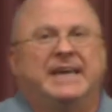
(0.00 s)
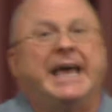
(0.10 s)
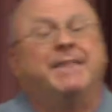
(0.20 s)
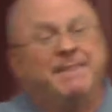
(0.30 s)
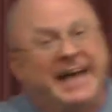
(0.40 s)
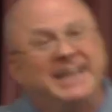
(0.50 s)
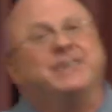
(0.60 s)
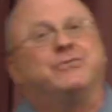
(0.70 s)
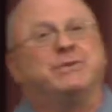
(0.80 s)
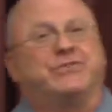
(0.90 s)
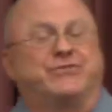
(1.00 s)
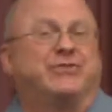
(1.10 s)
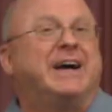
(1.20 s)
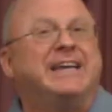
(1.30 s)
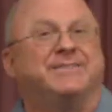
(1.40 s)
And that is what's
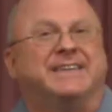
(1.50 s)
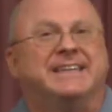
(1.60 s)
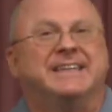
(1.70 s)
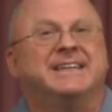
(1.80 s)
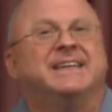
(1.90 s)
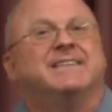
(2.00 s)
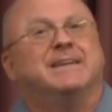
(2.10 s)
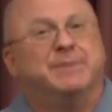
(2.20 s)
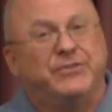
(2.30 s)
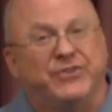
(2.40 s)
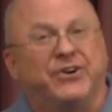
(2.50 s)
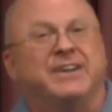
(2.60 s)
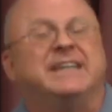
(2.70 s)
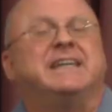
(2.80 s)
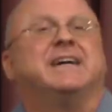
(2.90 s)
driving the
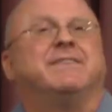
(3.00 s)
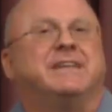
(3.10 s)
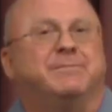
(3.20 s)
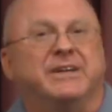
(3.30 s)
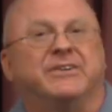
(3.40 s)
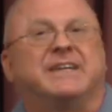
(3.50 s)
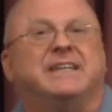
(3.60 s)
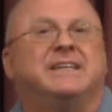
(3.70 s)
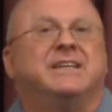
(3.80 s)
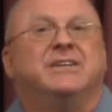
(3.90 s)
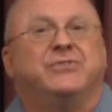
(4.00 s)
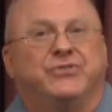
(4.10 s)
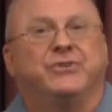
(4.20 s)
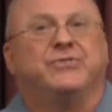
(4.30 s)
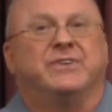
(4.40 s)
majority of the American
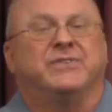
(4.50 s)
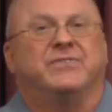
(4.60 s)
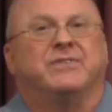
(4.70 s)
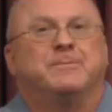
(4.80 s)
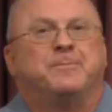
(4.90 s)
churches.